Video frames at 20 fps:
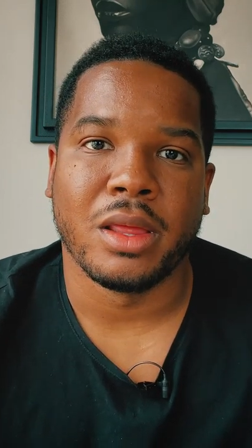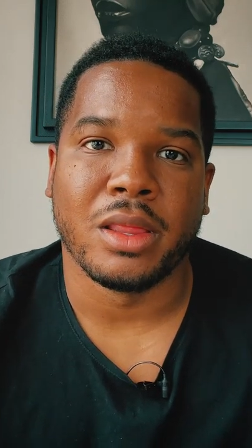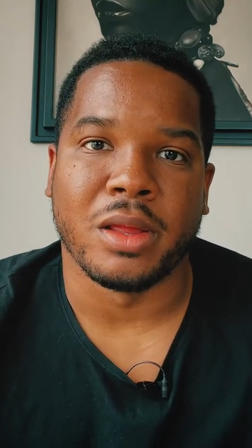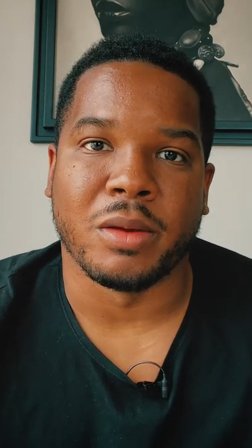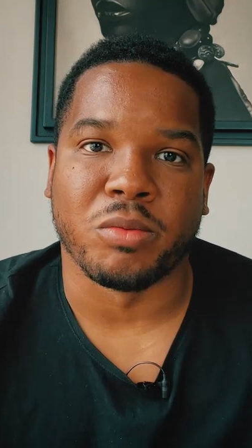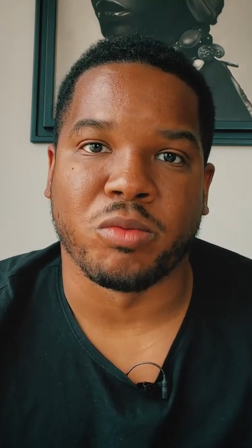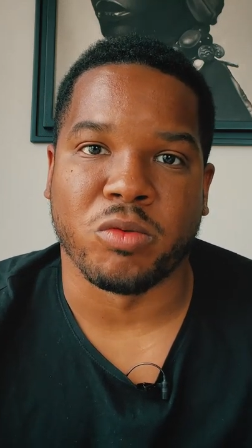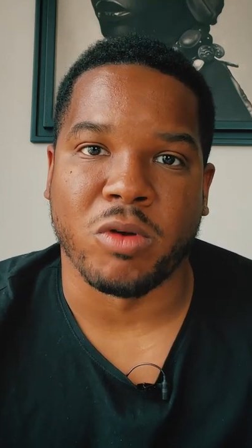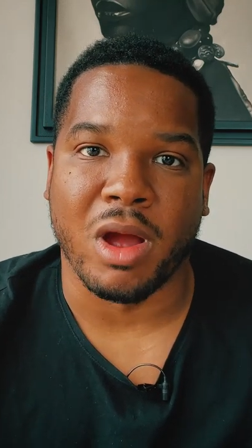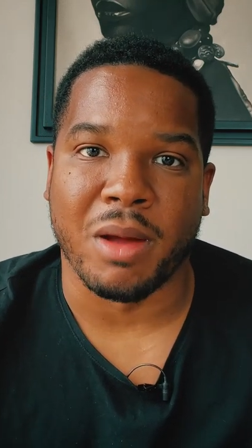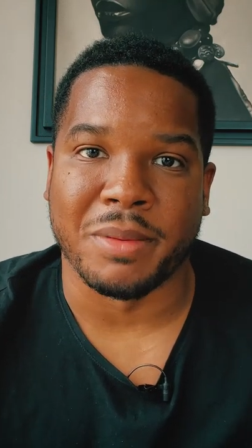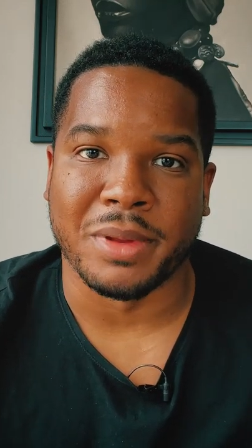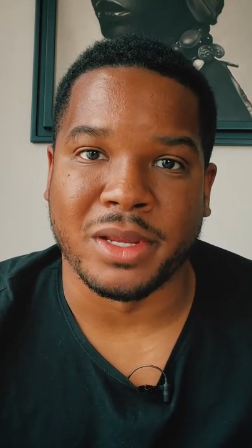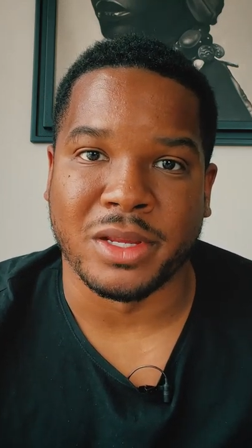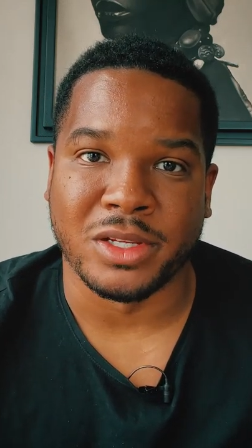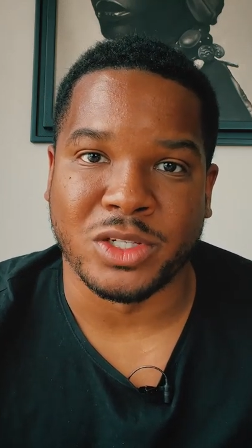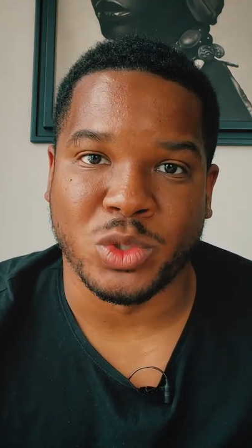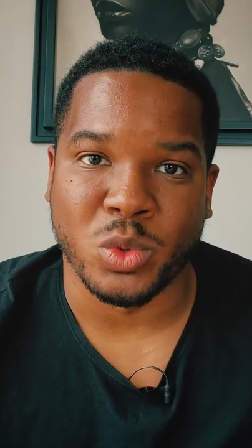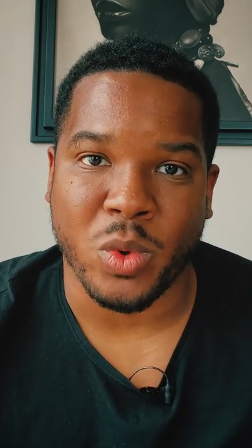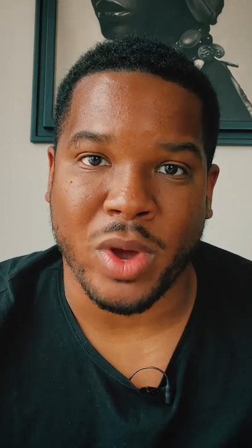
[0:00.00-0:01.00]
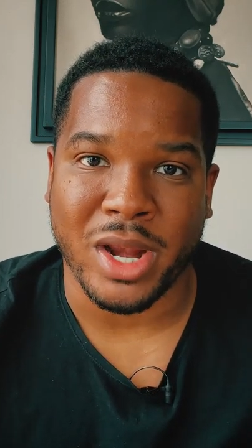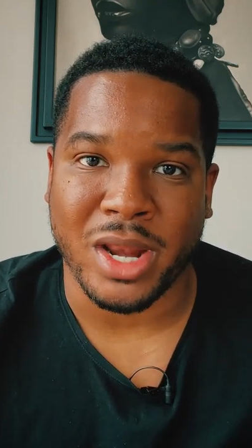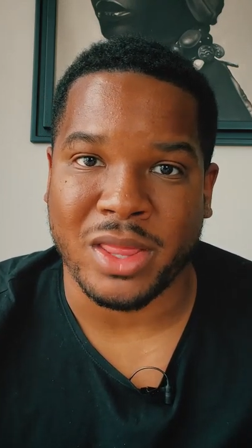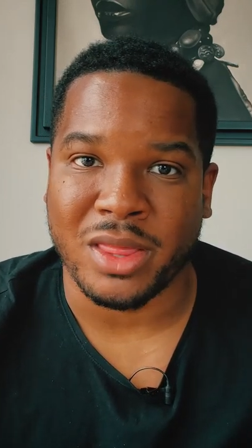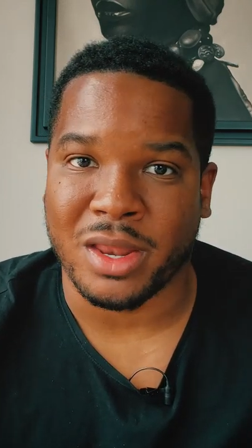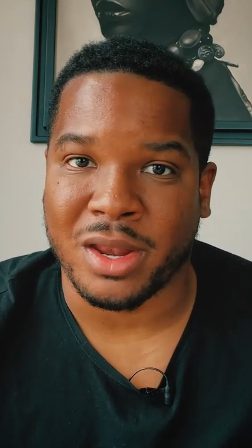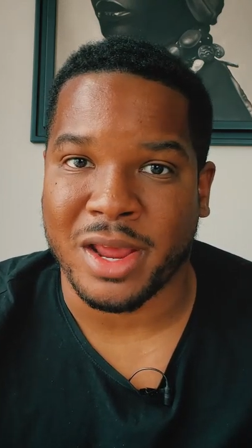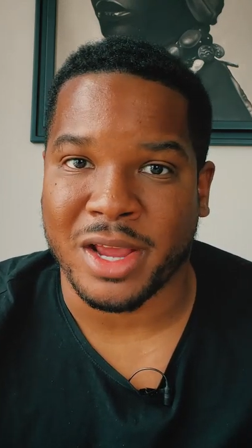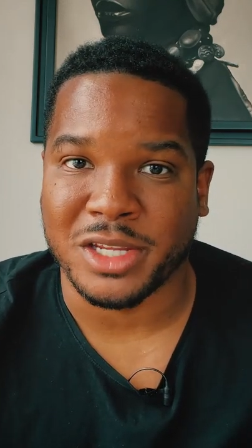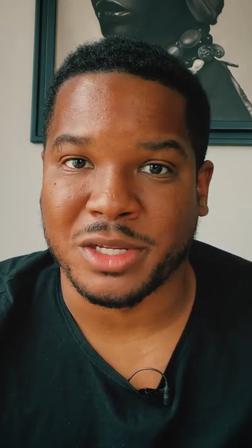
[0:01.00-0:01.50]
They're probably
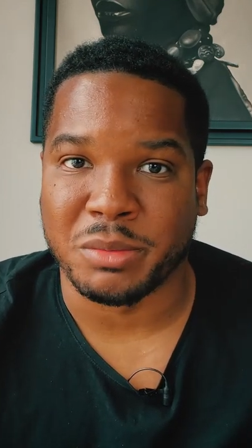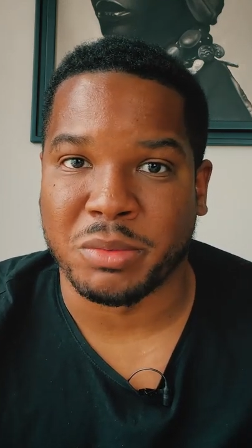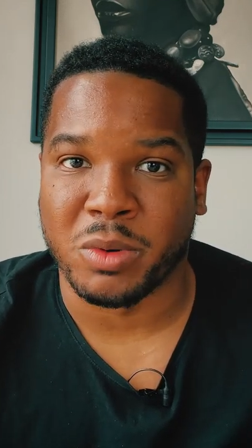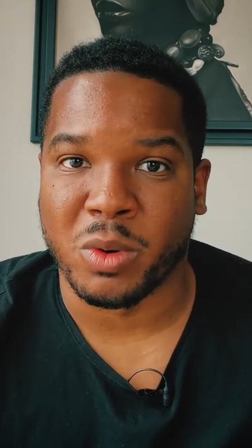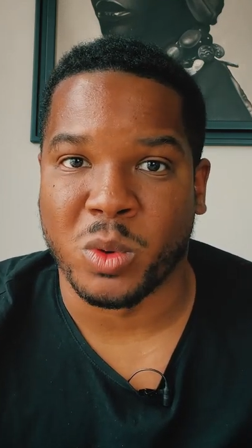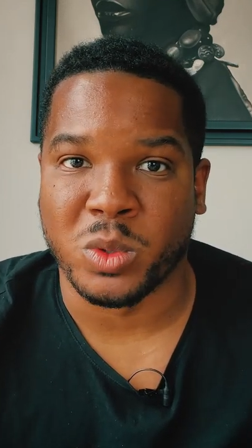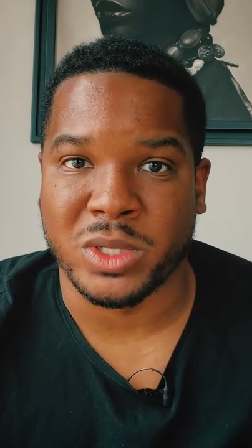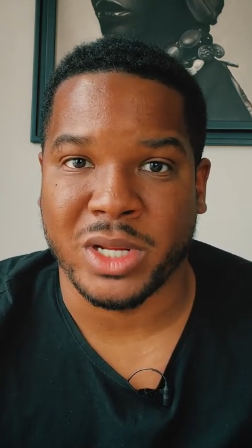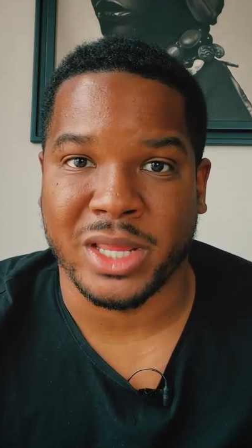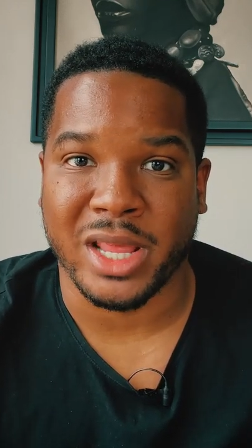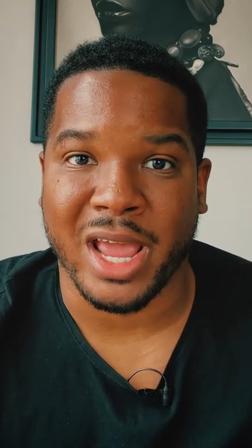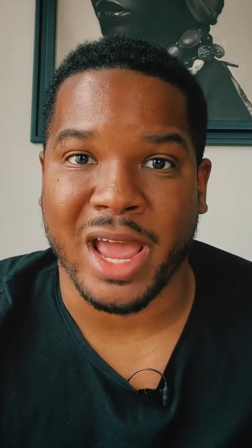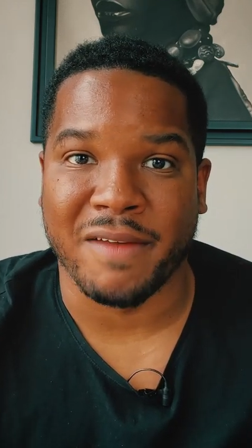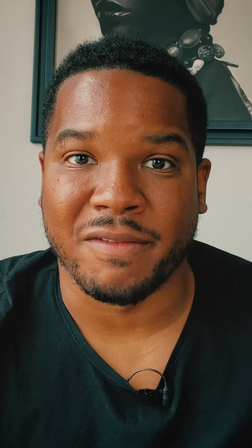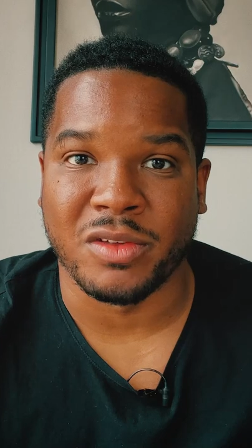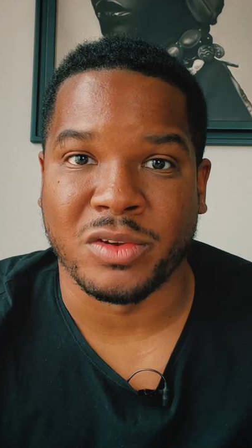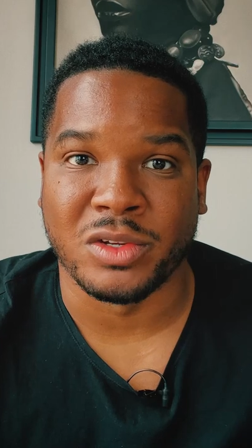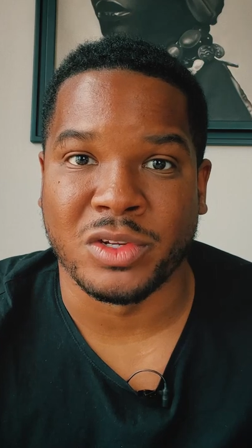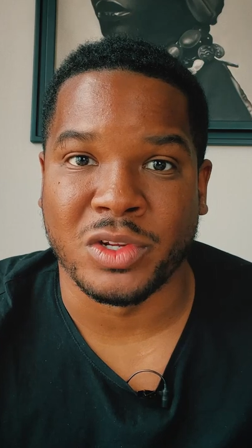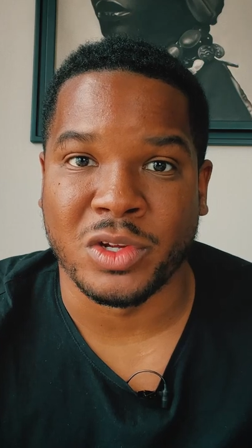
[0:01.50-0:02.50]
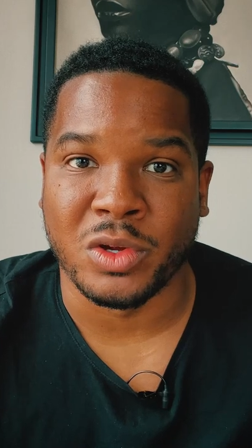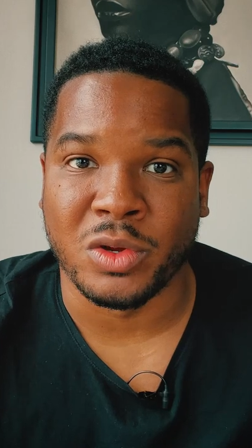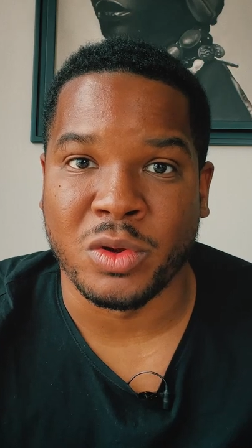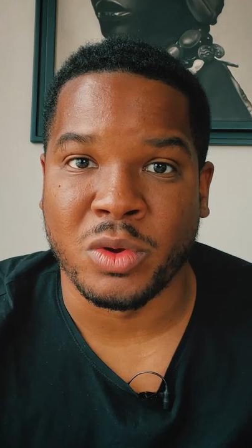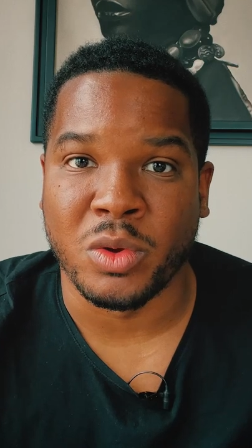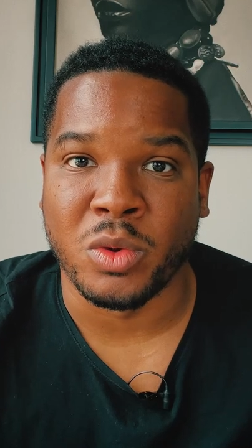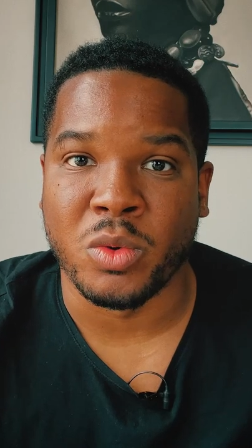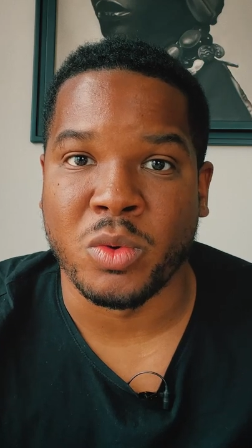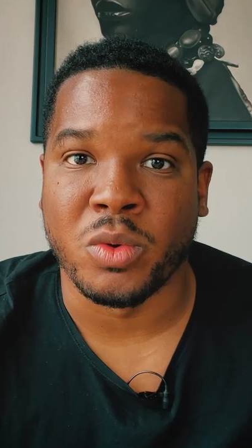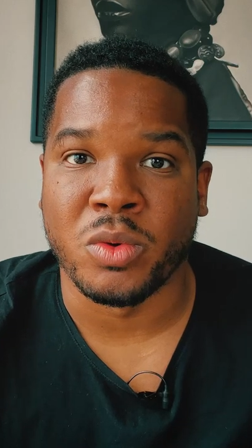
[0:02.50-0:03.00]
sweating the next approach that they have to
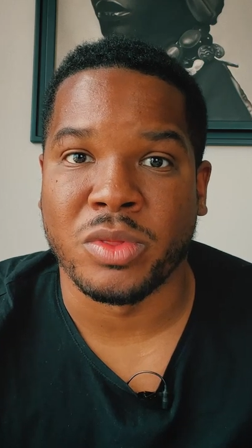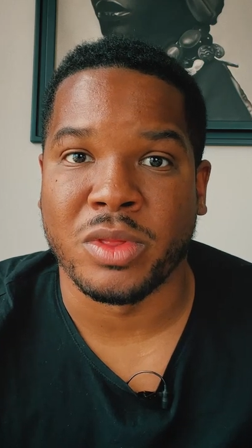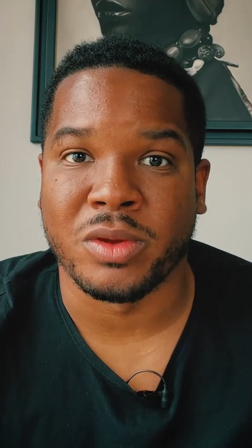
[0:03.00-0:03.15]
do.